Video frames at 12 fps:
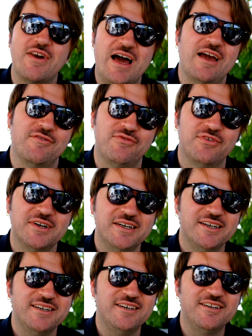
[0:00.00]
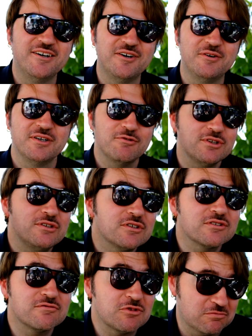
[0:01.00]
of life, you know.
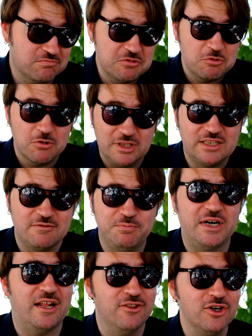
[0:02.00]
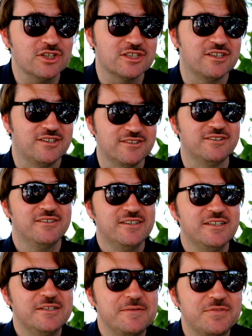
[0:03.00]
What is quite paradoxical, no,
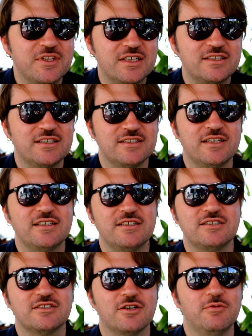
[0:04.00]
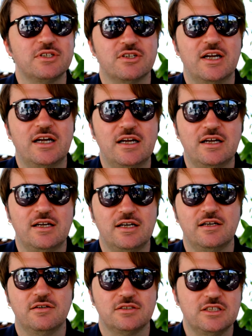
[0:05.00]
that it's always
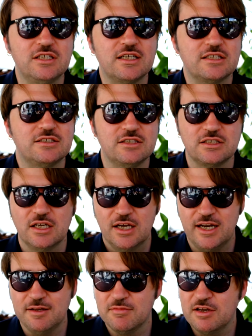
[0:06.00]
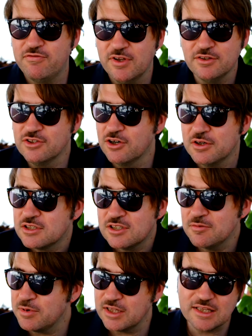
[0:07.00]
seen as this. And in my film, no,
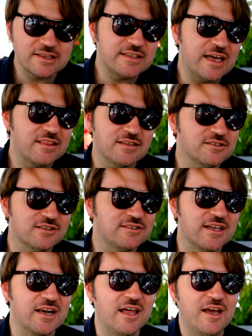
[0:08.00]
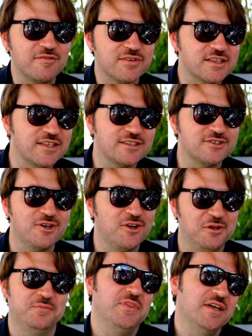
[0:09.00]
it's simply that death is eating life, and that's
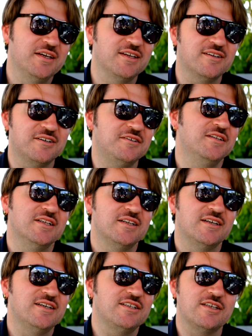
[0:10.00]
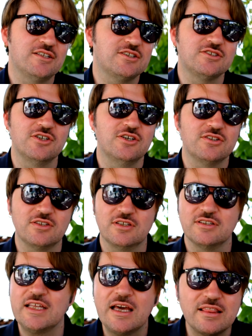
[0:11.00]
all, you know. It's not,
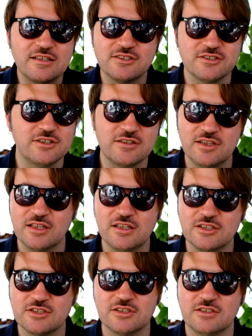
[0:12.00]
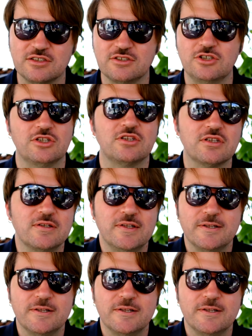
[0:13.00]
death is nothing, it's not,